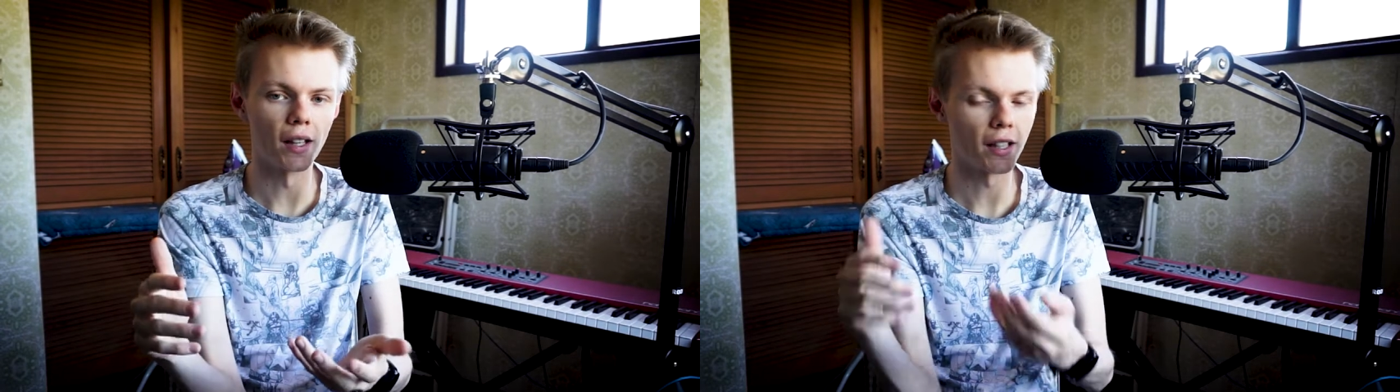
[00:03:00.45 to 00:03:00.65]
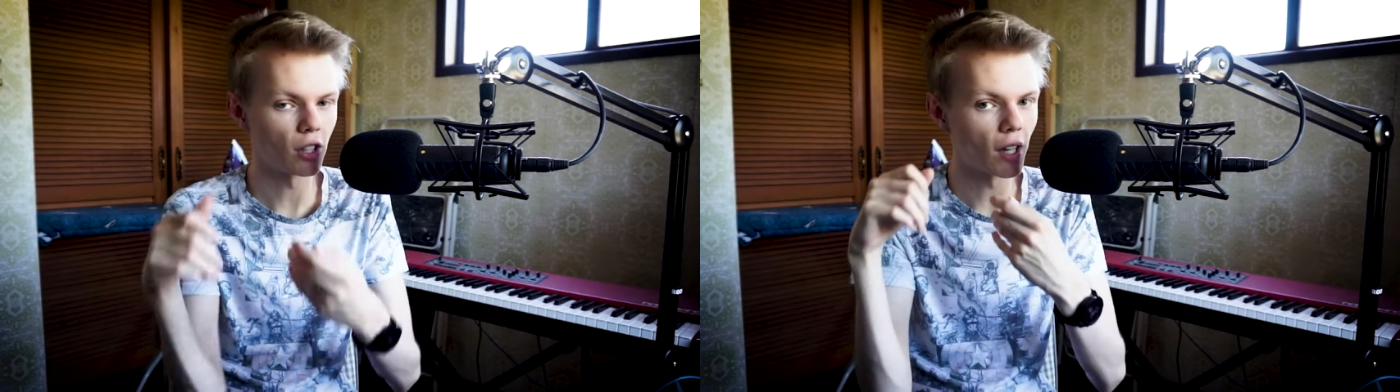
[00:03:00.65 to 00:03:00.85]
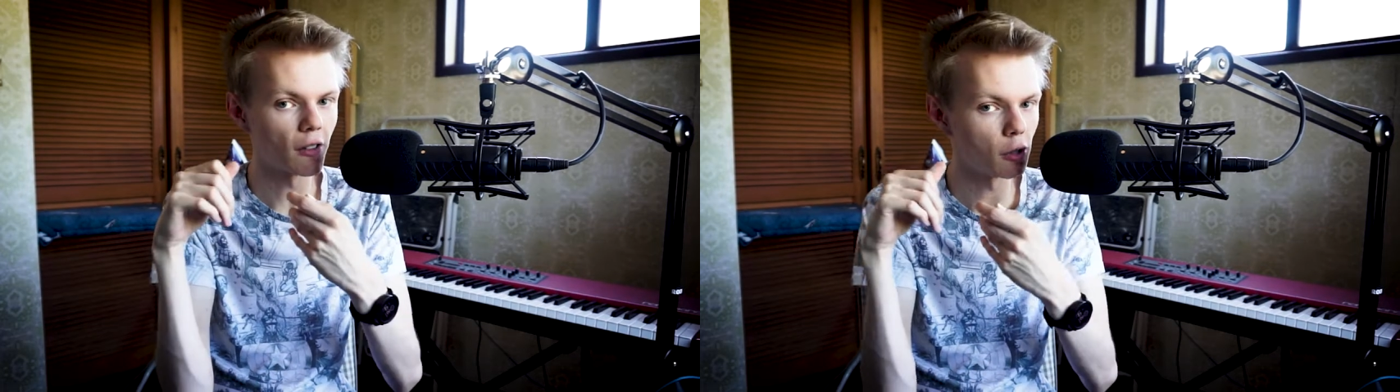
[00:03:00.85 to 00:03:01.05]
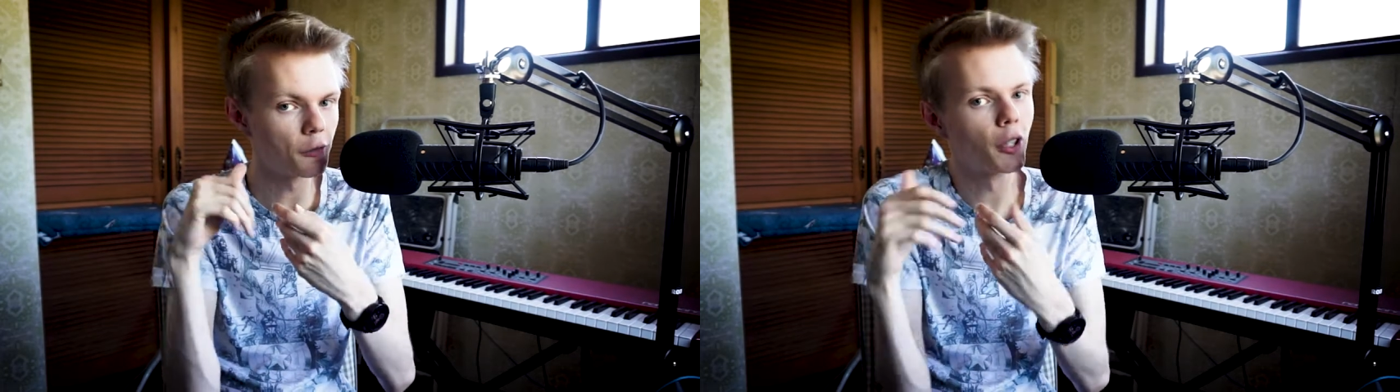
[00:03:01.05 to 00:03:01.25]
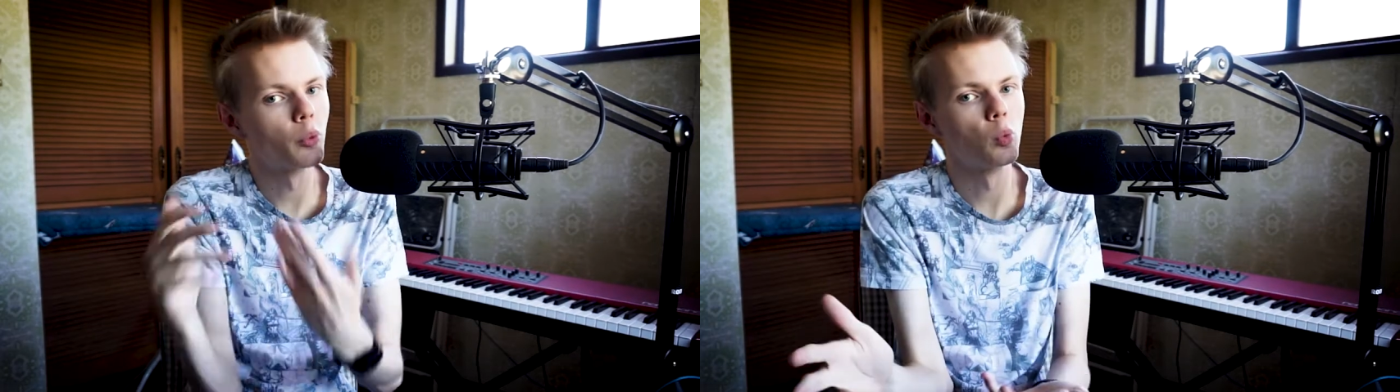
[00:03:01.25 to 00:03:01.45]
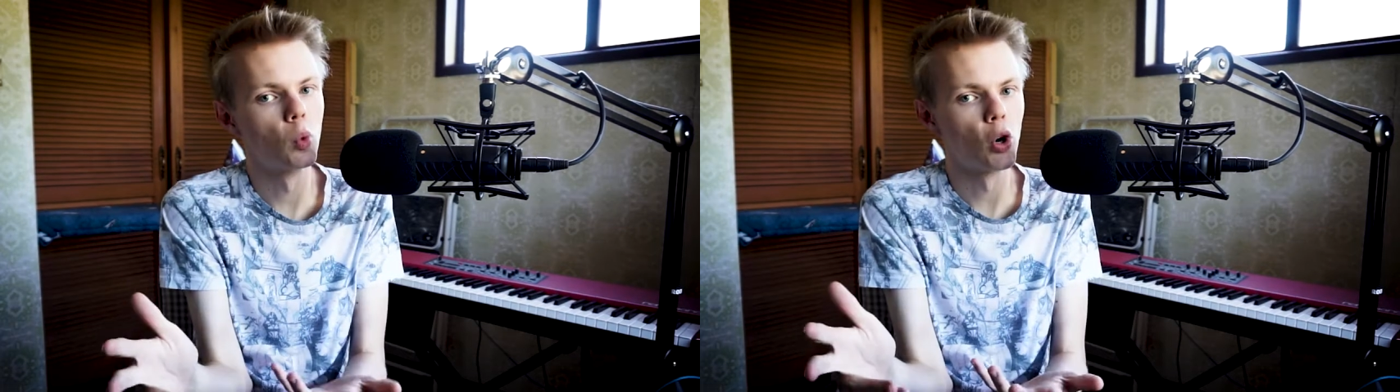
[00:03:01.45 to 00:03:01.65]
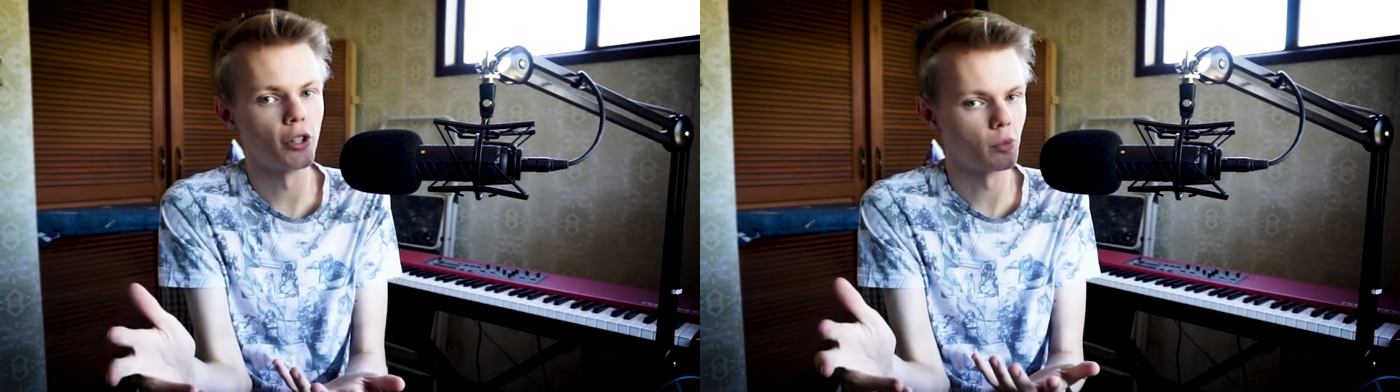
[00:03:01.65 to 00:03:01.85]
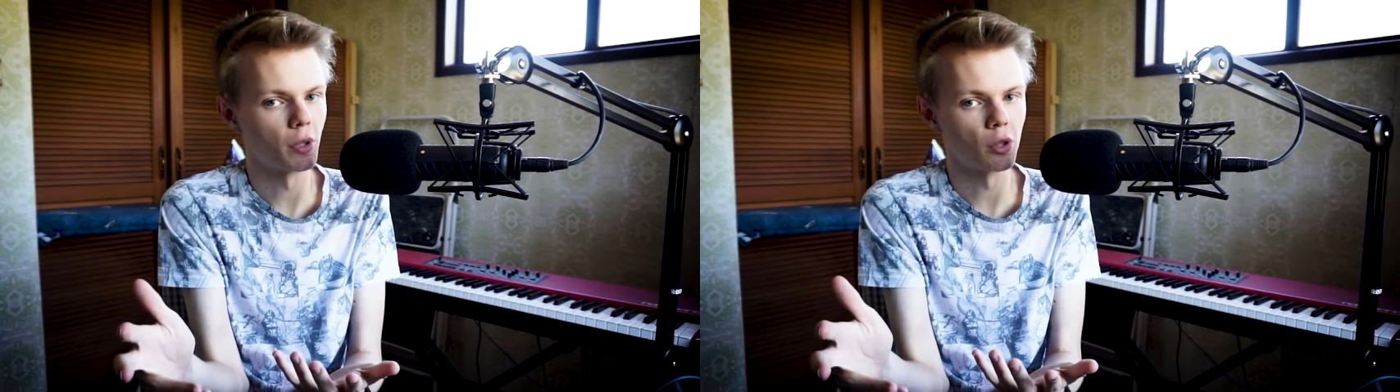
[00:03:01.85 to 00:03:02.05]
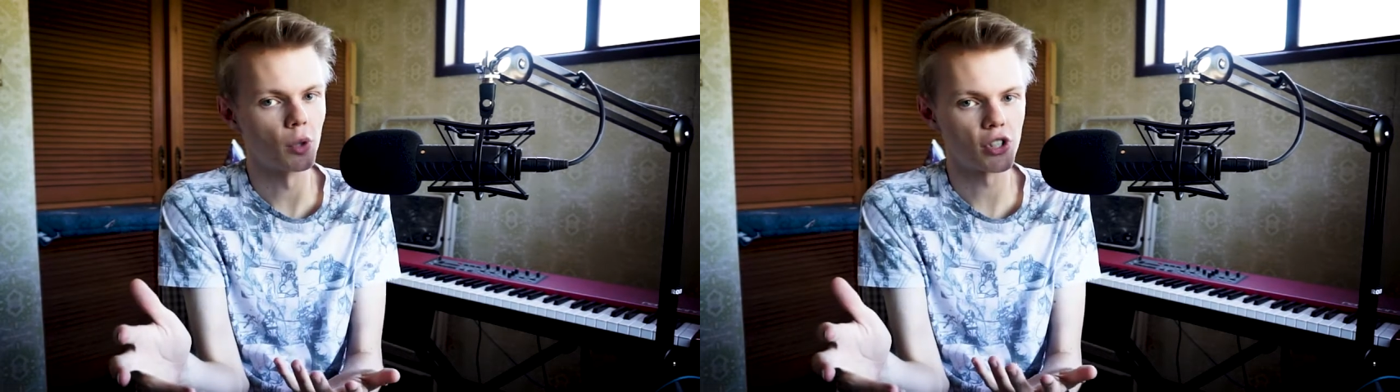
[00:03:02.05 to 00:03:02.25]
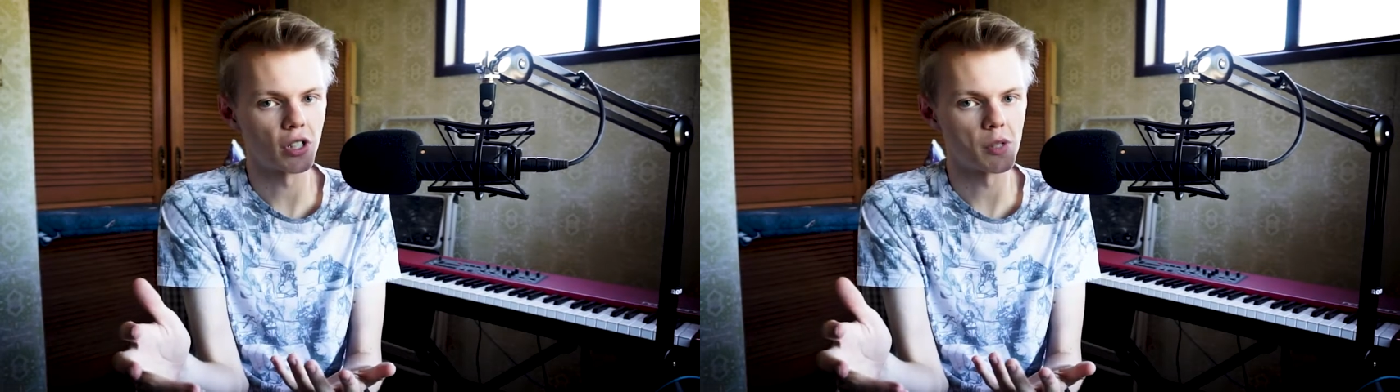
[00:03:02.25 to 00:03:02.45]
Like you feel rewarded when you're
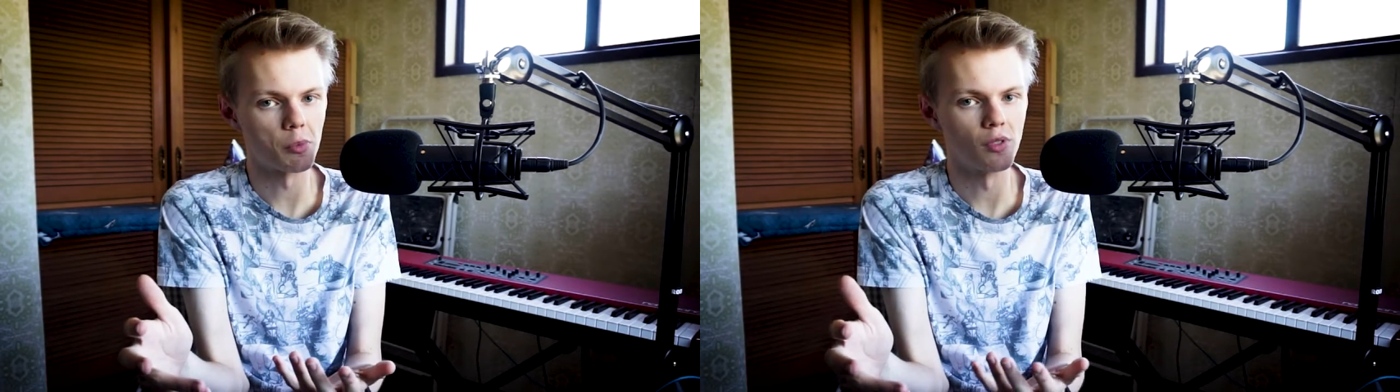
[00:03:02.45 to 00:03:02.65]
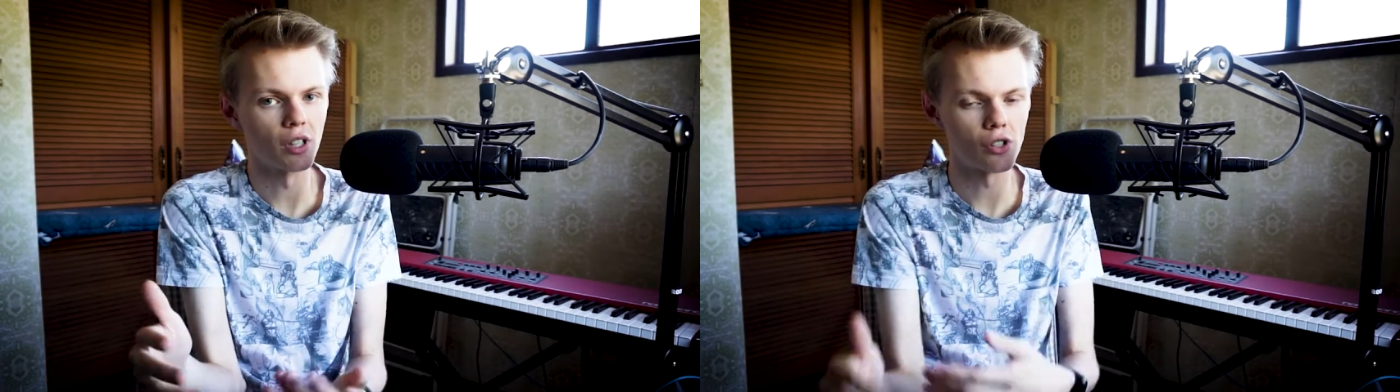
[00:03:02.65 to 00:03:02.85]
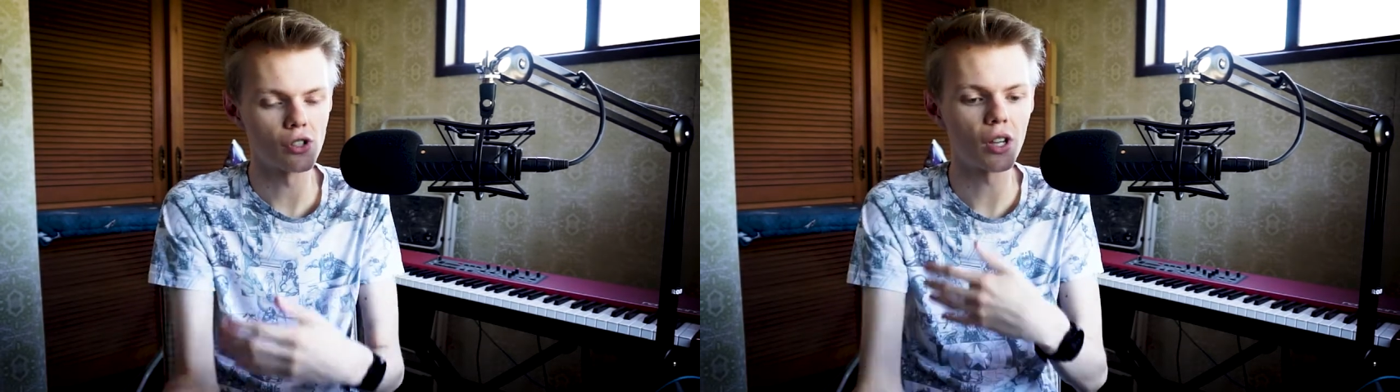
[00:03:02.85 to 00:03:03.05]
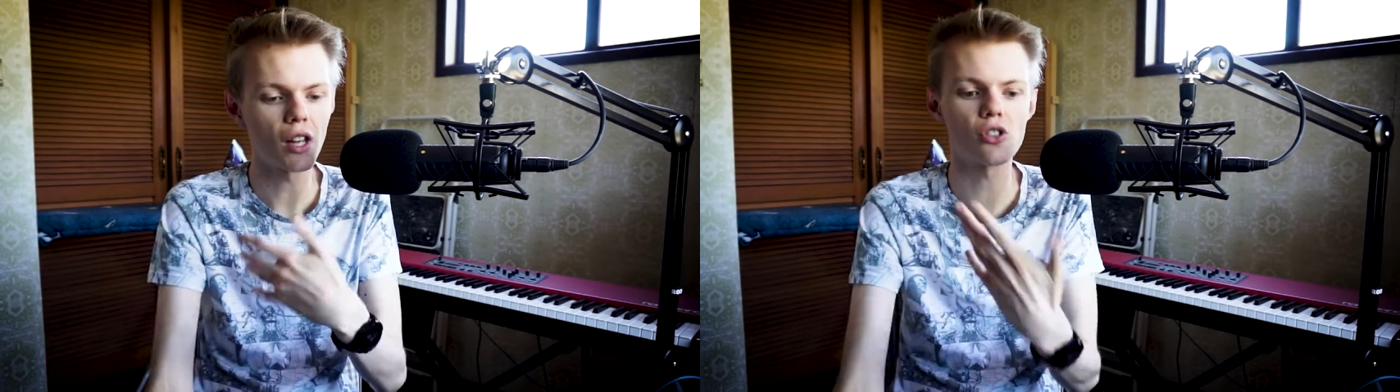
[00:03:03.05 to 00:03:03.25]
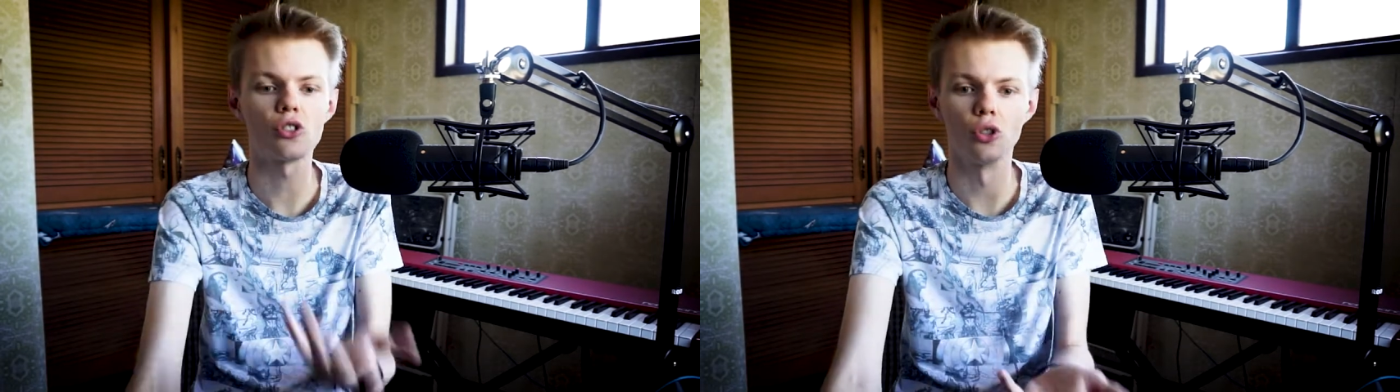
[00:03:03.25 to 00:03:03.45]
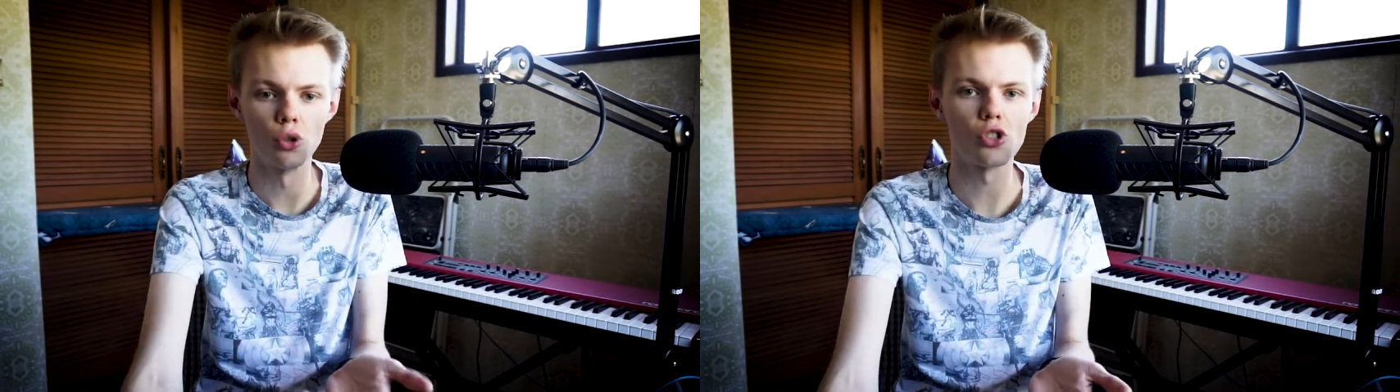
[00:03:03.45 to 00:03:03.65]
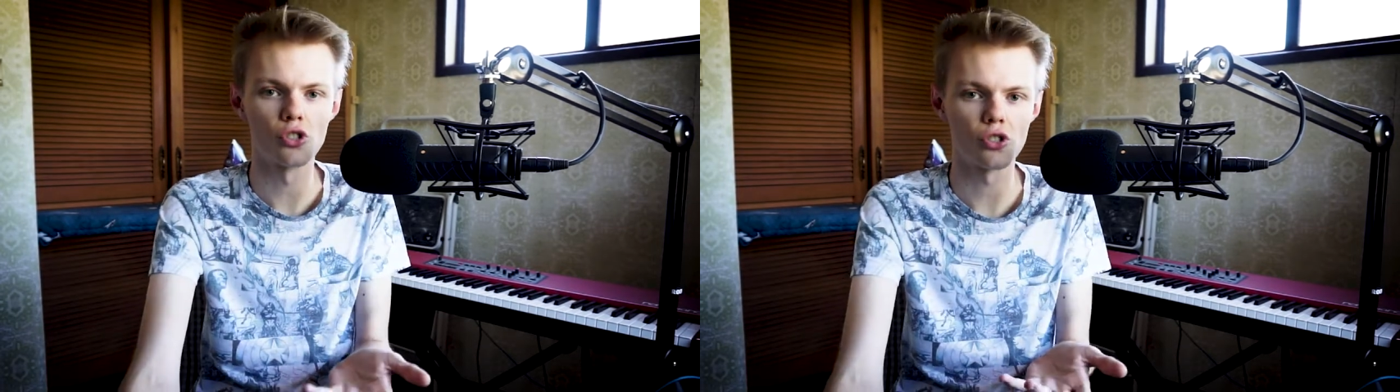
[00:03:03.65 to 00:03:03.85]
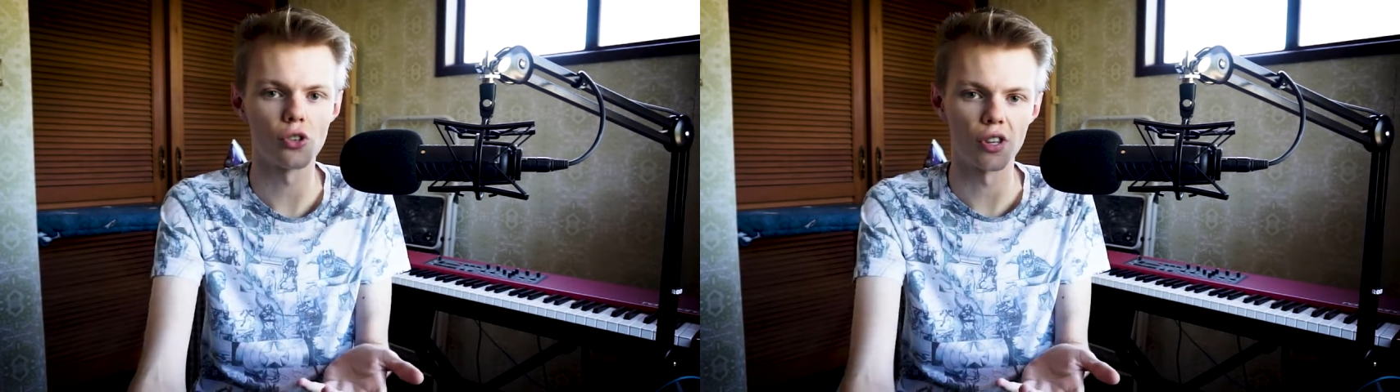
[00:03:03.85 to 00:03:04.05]
watching this movie because you get solutions to